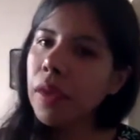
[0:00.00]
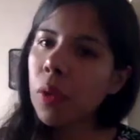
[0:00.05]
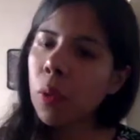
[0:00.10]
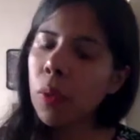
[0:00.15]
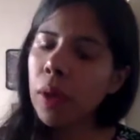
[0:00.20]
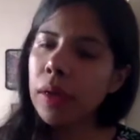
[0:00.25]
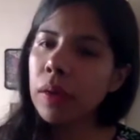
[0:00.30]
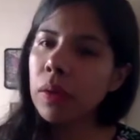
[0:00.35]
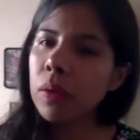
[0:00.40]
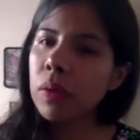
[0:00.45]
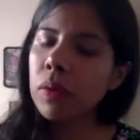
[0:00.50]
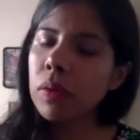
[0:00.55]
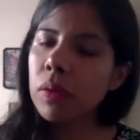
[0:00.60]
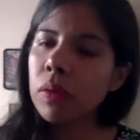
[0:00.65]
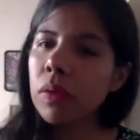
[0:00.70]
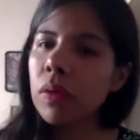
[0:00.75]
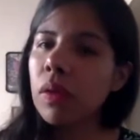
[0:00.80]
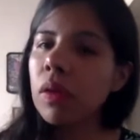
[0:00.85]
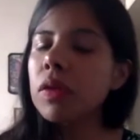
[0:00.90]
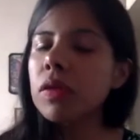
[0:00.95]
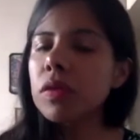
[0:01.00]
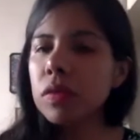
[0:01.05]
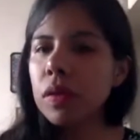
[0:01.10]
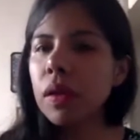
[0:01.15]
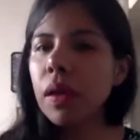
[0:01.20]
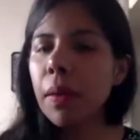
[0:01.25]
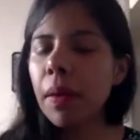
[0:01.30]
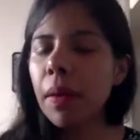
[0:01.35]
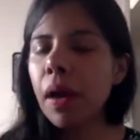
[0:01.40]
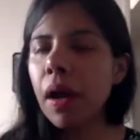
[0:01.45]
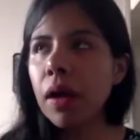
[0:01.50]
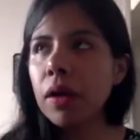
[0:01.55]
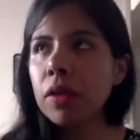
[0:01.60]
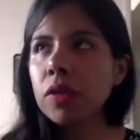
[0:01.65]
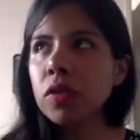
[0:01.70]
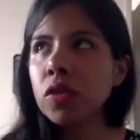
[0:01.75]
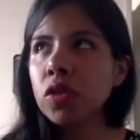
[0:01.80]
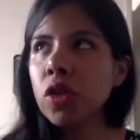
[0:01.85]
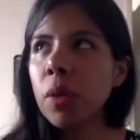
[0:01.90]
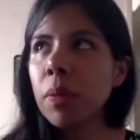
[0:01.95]
when
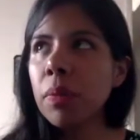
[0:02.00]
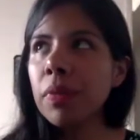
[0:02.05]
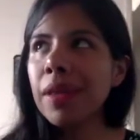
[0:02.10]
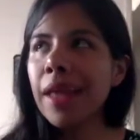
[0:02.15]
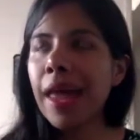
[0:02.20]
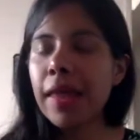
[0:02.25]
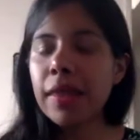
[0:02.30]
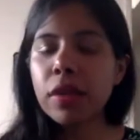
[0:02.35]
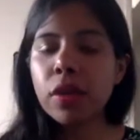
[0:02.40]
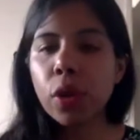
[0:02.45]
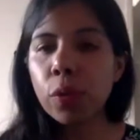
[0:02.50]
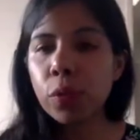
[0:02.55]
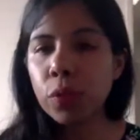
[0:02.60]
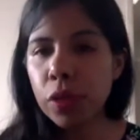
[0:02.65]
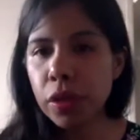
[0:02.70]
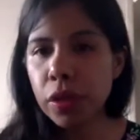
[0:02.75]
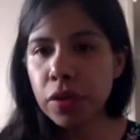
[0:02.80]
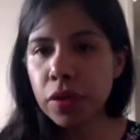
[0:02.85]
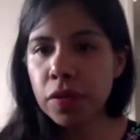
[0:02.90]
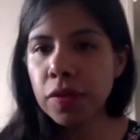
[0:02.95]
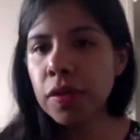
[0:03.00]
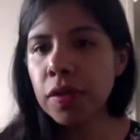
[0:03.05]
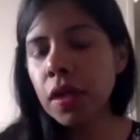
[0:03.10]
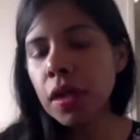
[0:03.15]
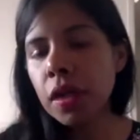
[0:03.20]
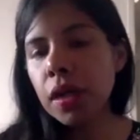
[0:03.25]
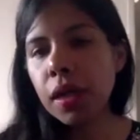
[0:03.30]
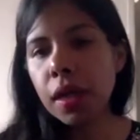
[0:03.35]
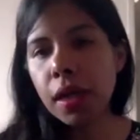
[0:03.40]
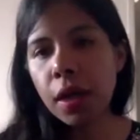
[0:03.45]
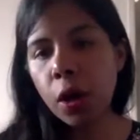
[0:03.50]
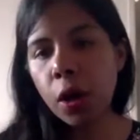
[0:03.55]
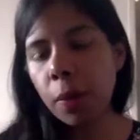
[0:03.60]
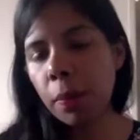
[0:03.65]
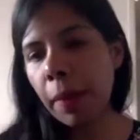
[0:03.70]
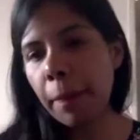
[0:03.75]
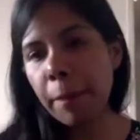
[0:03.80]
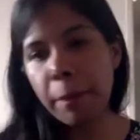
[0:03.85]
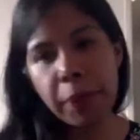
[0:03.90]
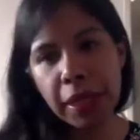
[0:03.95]
some landowners come
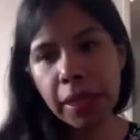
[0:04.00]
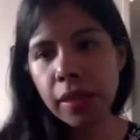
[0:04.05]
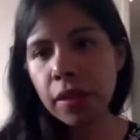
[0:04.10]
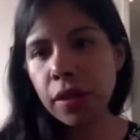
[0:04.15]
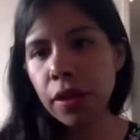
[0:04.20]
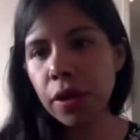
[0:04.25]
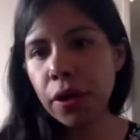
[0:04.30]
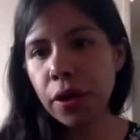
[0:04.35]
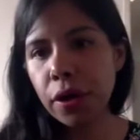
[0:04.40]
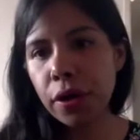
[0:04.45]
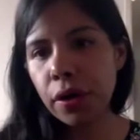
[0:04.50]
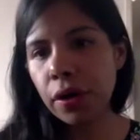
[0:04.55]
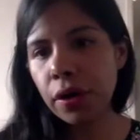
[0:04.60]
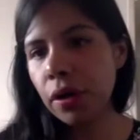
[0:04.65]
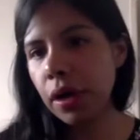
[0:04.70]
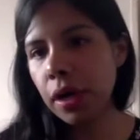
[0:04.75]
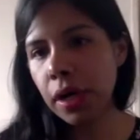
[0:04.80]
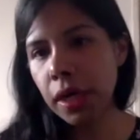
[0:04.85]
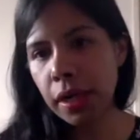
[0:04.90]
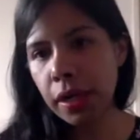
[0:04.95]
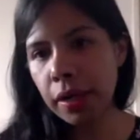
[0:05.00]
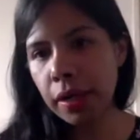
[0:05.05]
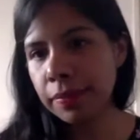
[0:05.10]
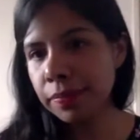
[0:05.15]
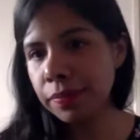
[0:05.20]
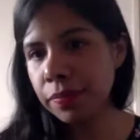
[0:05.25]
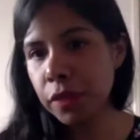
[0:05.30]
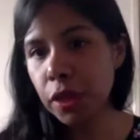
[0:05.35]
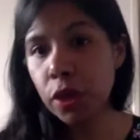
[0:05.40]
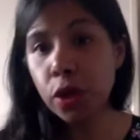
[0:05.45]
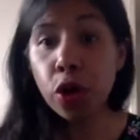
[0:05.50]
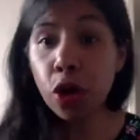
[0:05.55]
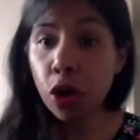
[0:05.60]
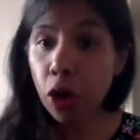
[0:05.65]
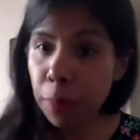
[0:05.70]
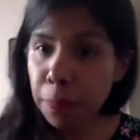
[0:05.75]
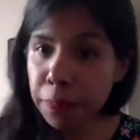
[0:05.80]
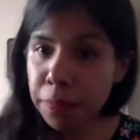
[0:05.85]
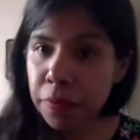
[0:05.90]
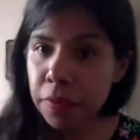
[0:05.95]
and pick their
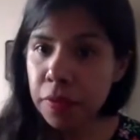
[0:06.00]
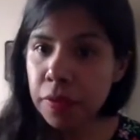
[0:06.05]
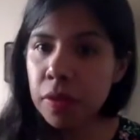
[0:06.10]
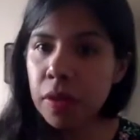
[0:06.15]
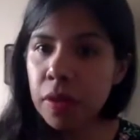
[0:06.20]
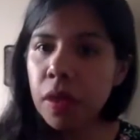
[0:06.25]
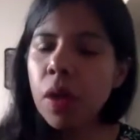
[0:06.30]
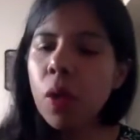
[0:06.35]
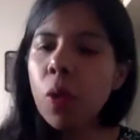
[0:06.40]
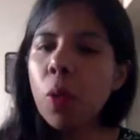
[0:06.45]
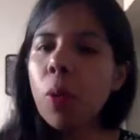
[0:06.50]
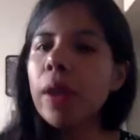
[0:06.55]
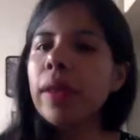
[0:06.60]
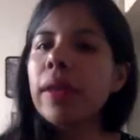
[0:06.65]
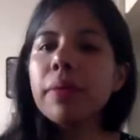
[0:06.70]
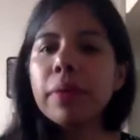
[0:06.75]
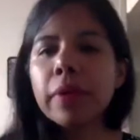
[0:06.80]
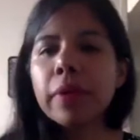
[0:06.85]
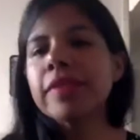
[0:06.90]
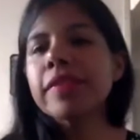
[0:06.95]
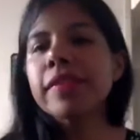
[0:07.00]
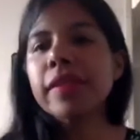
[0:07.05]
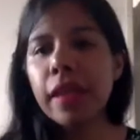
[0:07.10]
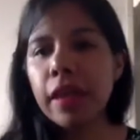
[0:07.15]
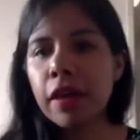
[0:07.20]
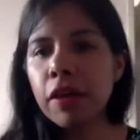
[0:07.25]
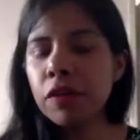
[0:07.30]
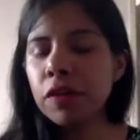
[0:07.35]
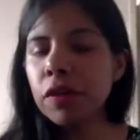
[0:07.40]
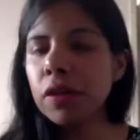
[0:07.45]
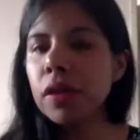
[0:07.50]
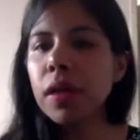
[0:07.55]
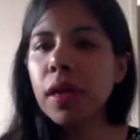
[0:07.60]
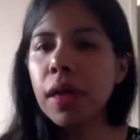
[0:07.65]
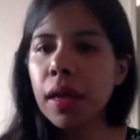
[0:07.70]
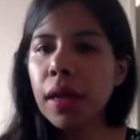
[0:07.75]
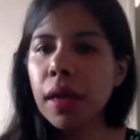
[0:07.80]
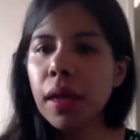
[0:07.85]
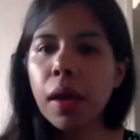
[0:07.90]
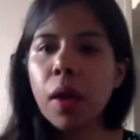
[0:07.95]
crops, whatever is left,
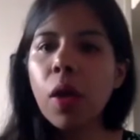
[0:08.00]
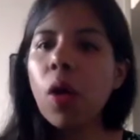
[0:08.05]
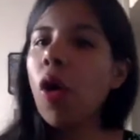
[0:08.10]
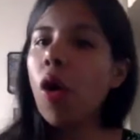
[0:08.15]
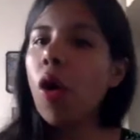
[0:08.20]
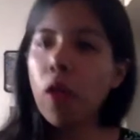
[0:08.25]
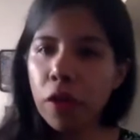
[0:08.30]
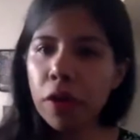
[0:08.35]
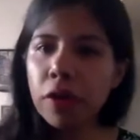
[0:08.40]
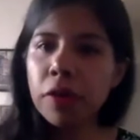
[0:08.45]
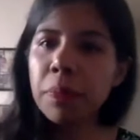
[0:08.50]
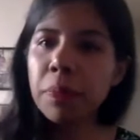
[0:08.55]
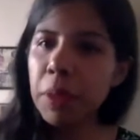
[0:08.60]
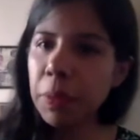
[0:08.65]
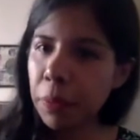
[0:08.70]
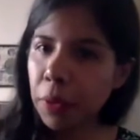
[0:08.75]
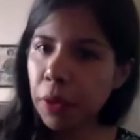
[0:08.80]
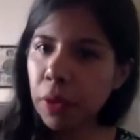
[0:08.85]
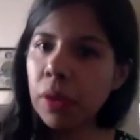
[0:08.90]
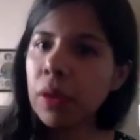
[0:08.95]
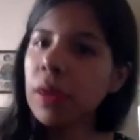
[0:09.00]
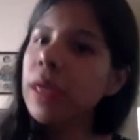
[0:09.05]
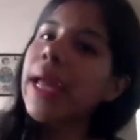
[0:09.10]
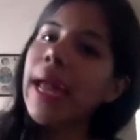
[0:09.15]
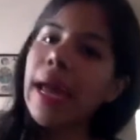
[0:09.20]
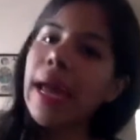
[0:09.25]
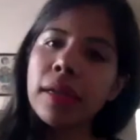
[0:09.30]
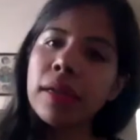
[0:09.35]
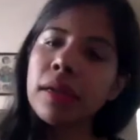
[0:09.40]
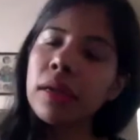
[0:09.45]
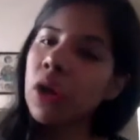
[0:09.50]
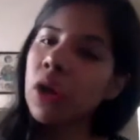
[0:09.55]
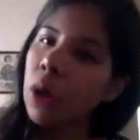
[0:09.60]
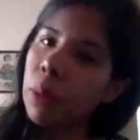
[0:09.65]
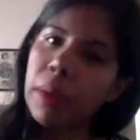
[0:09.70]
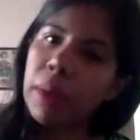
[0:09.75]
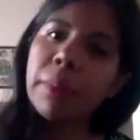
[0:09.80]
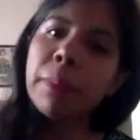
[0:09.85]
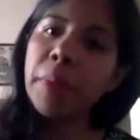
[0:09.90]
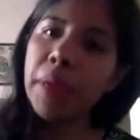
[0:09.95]
other people can come
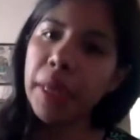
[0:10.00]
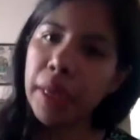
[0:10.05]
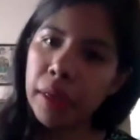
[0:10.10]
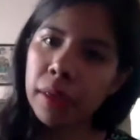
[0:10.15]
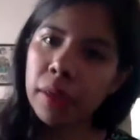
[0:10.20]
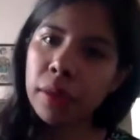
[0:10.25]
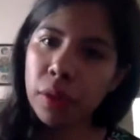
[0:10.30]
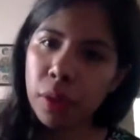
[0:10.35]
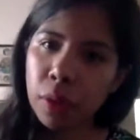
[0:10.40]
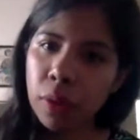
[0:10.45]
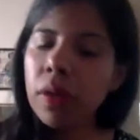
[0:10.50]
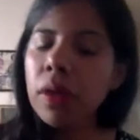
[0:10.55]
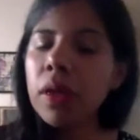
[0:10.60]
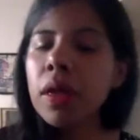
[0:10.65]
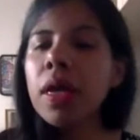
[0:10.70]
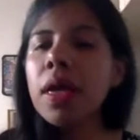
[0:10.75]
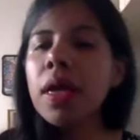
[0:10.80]
and pick, no?